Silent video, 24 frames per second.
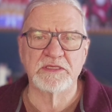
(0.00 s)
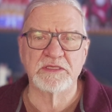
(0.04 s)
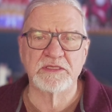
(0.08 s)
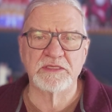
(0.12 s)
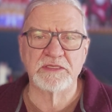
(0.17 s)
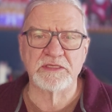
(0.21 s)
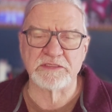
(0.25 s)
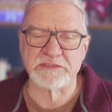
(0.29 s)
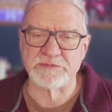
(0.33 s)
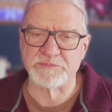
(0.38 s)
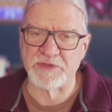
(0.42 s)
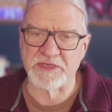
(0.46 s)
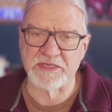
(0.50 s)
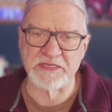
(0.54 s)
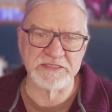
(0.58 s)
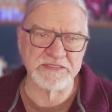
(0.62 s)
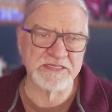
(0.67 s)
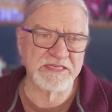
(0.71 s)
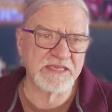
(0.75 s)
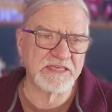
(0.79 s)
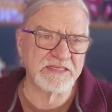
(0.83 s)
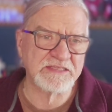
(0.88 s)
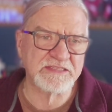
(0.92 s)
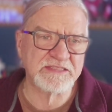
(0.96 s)
It's because
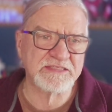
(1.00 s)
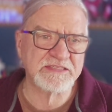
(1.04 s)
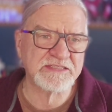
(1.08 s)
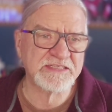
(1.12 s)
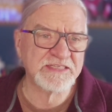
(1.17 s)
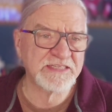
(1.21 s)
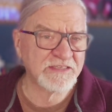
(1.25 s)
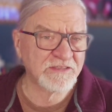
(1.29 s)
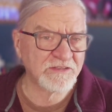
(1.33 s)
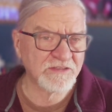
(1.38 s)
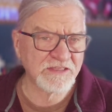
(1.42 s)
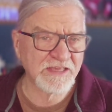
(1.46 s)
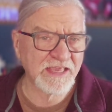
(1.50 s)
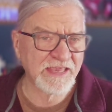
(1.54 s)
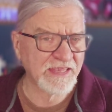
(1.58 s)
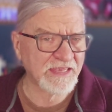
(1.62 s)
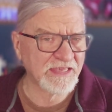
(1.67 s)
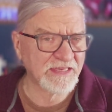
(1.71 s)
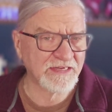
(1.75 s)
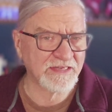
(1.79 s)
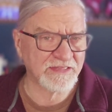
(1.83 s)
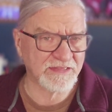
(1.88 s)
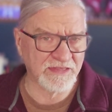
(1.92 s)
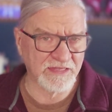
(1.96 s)
he is
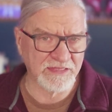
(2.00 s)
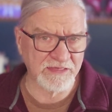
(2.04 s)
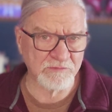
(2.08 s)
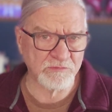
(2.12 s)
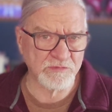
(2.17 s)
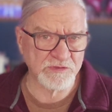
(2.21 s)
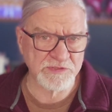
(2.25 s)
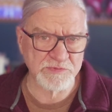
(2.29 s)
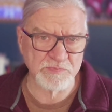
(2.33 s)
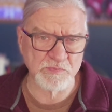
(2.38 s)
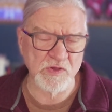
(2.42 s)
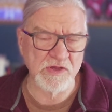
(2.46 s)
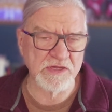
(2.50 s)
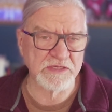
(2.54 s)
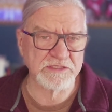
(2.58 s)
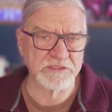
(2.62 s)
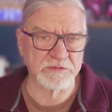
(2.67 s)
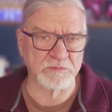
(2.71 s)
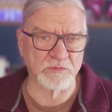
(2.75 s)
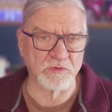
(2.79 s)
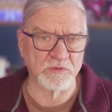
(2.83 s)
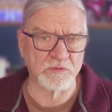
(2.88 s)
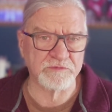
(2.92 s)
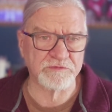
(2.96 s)
single-handedly
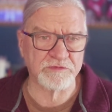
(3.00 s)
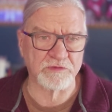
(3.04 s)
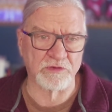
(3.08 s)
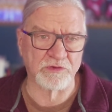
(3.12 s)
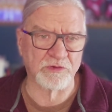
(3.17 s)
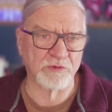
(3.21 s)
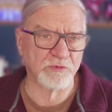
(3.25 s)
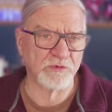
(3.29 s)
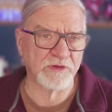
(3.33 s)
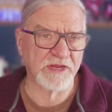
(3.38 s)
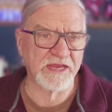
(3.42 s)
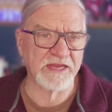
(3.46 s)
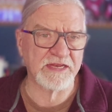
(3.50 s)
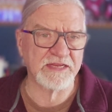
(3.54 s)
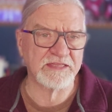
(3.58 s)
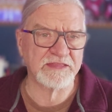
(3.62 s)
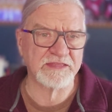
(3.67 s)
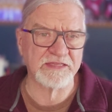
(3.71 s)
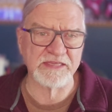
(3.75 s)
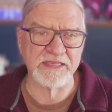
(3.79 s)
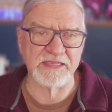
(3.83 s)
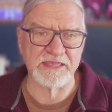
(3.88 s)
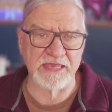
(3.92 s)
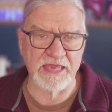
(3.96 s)
responsible for creating
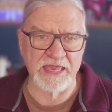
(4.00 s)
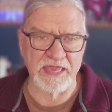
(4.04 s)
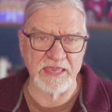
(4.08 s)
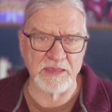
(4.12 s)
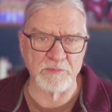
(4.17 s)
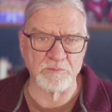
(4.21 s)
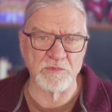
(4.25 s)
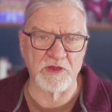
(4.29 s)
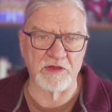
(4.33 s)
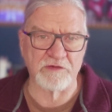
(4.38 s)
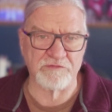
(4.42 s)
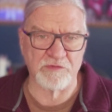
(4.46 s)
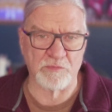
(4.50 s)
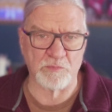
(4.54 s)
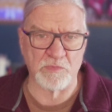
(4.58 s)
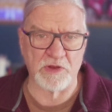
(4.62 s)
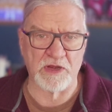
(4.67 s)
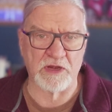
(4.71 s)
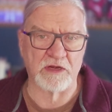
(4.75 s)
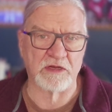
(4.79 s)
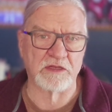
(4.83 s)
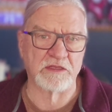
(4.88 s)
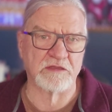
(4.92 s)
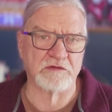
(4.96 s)
the game of
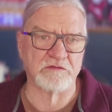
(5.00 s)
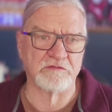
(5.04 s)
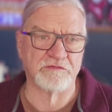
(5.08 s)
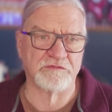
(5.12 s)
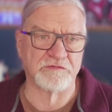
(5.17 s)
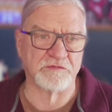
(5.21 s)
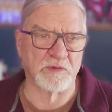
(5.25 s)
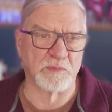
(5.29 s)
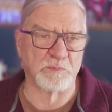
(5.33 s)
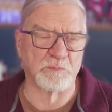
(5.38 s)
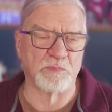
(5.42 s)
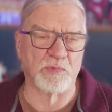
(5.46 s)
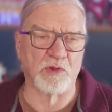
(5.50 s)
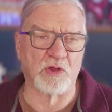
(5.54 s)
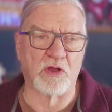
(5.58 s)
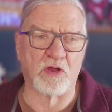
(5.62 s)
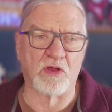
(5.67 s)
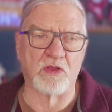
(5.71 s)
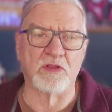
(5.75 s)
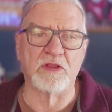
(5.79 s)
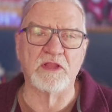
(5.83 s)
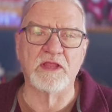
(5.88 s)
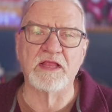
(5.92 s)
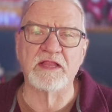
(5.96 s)
American
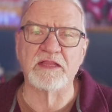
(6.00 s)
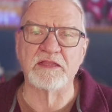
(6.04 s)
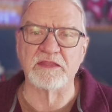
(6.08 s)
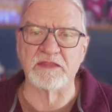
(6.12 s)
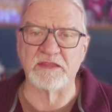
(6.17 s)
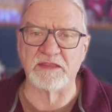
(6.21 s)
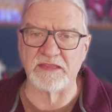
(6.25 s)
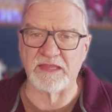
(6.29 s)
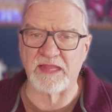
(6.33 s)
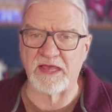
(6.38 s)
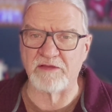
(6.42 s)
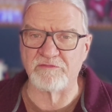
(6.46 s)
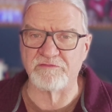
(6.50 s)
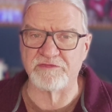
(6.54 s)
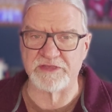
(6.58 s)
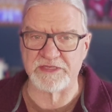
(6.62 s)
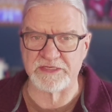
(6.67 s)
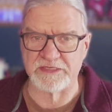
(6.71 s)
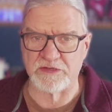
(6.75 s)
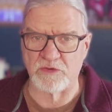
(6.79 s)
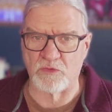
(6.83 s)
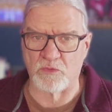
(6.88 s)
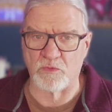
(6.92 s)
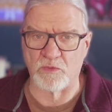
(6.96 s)
football, love
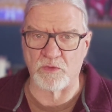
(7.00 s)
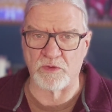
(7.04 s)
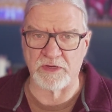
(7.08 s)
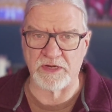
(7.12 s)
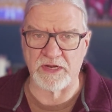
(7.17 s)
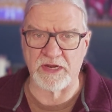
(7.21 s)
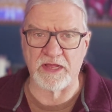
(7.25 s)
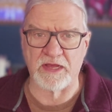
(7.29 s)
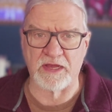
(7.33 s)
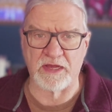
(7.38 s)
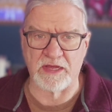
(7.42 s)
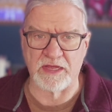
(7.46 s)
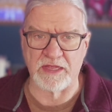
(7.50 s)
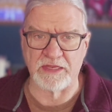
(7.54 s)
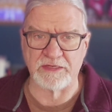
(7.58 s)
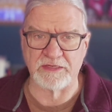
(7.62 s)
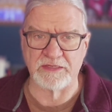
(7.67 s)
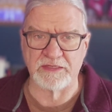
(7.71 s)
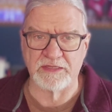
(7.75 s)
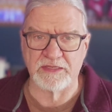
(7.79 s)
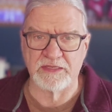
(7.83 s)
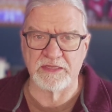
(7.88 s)
it or not.